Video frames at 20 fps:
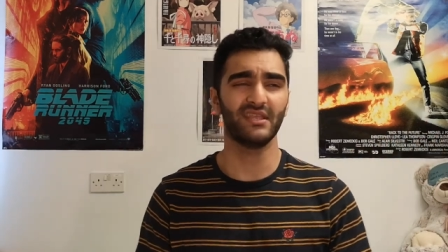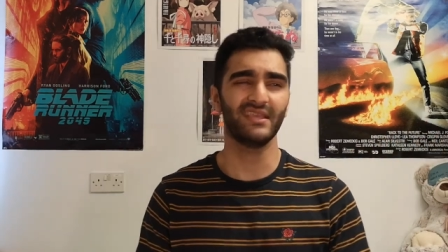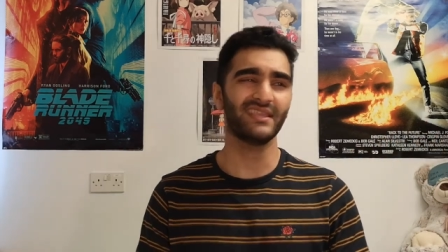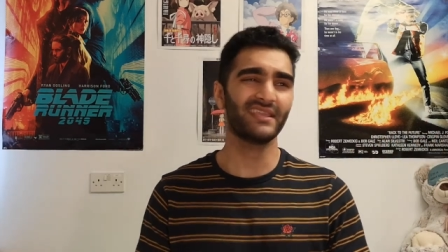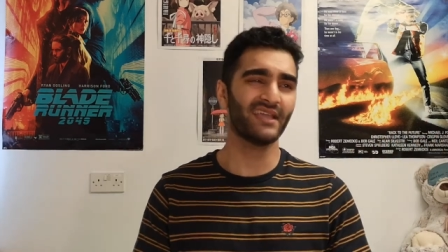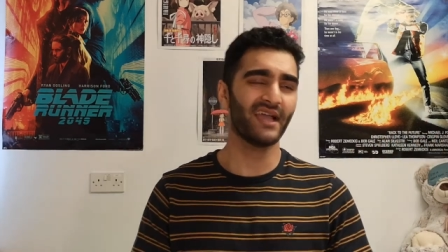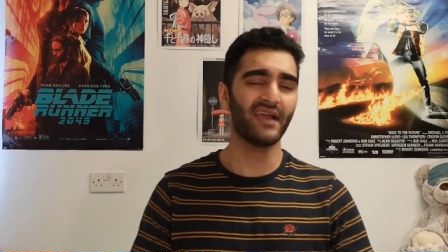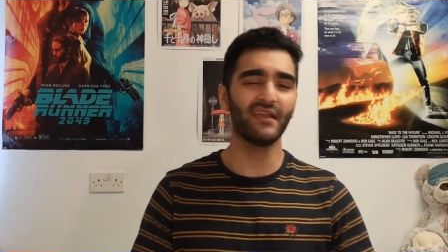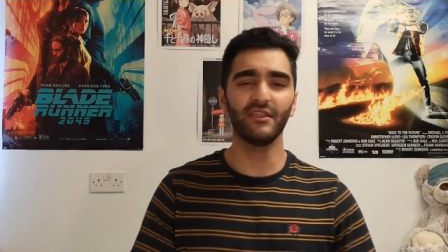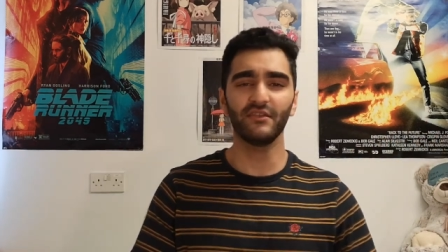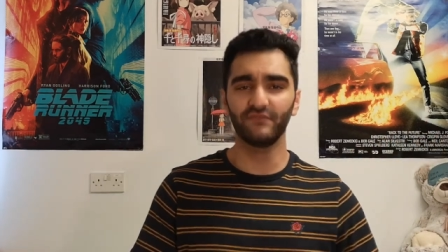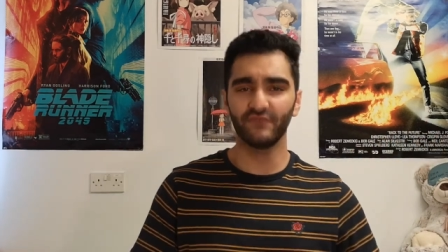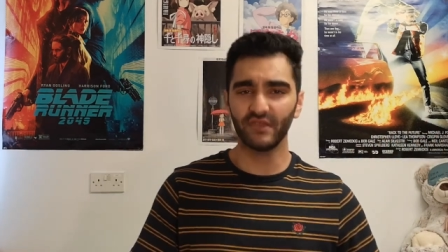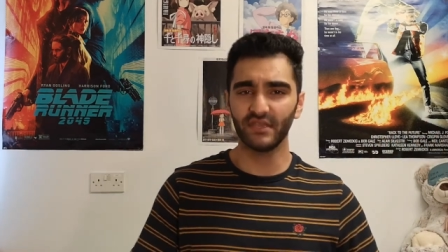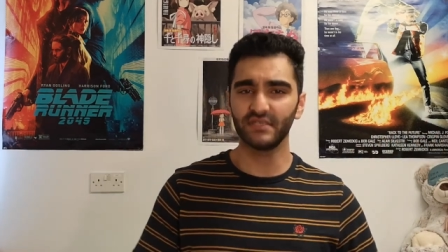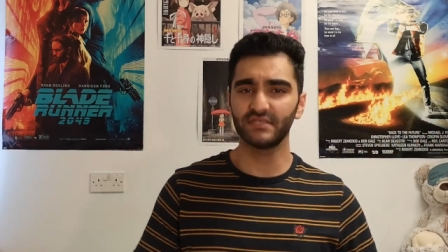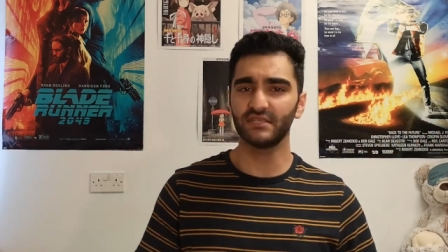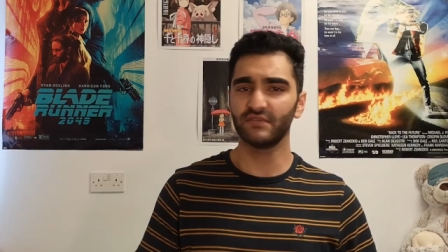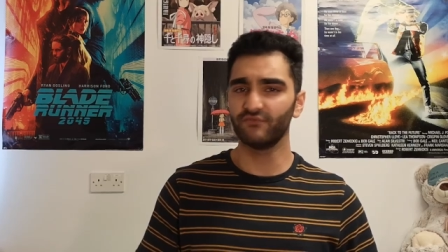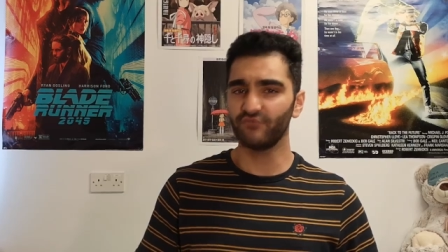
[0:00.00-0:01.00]
It kind of
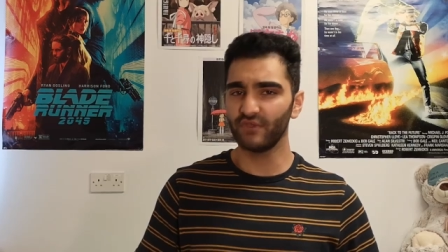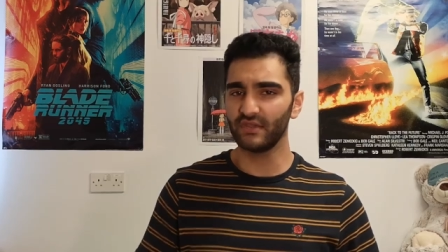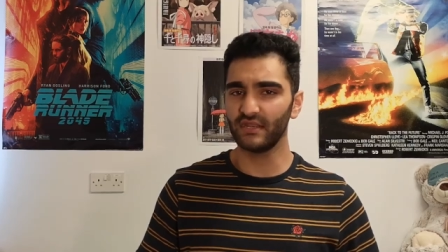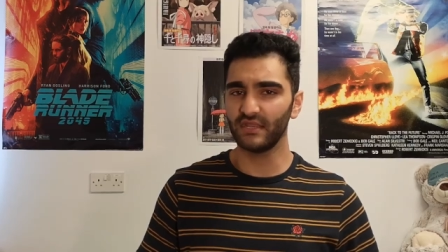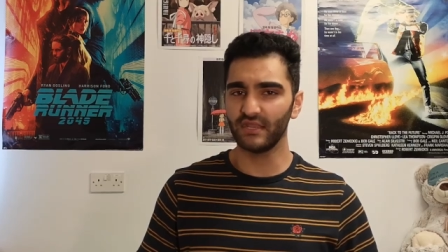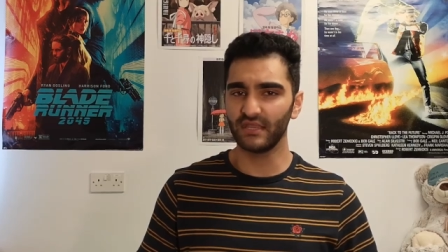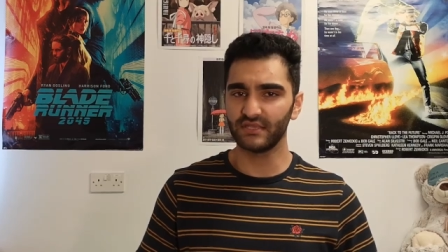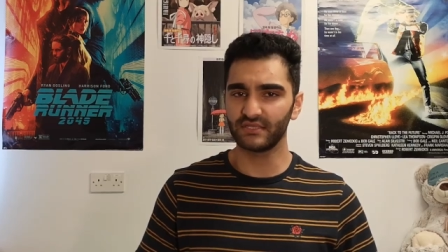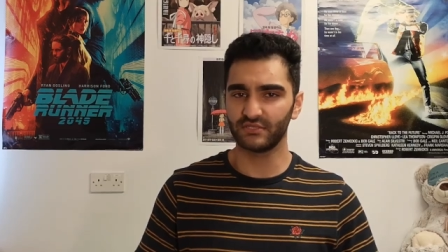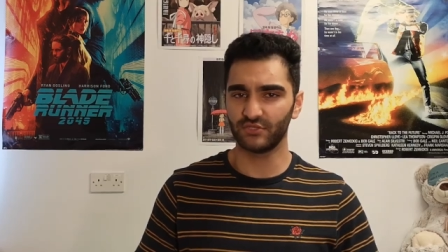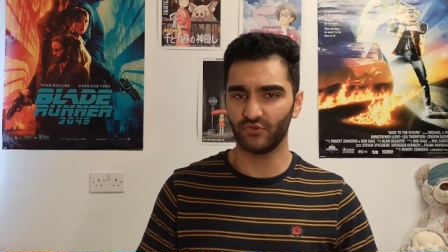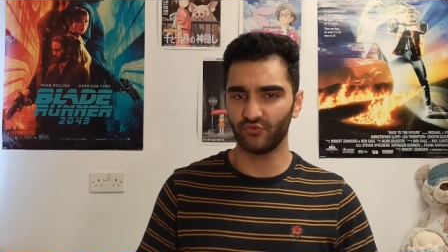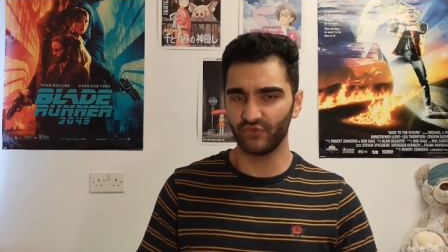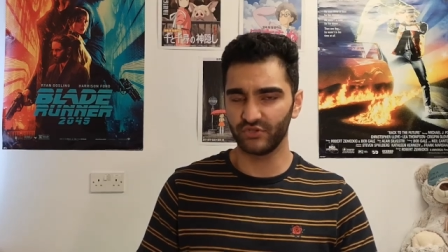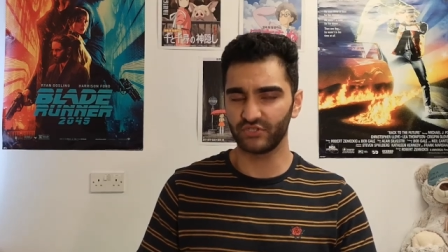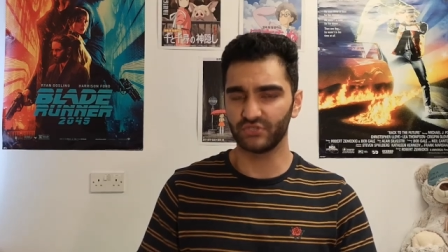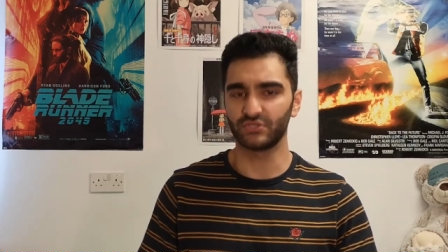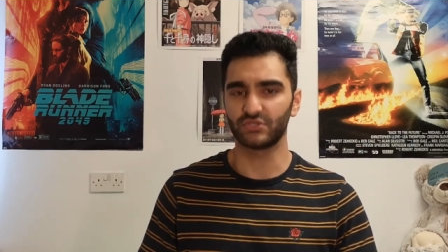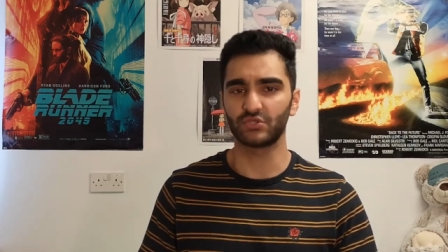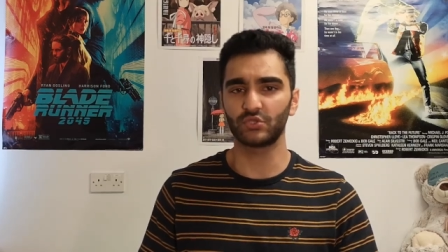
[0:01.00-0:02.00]
is, it really is an
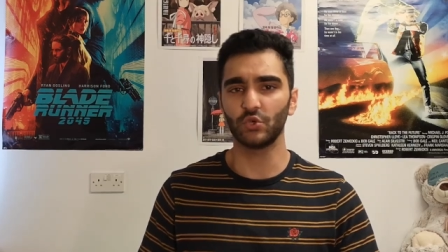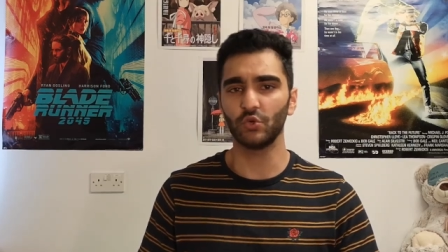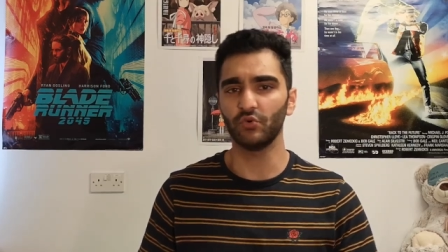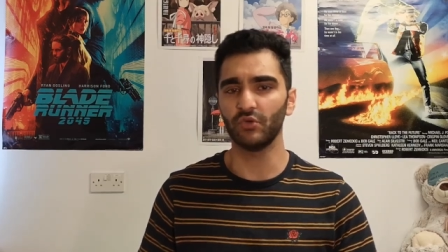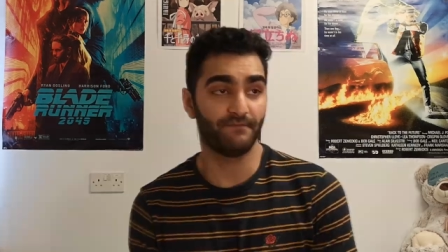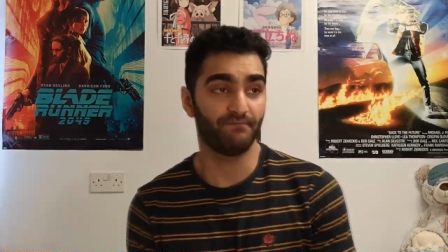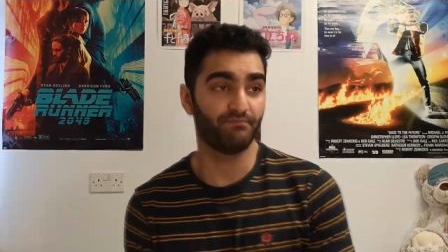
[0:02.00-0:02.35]
origin story,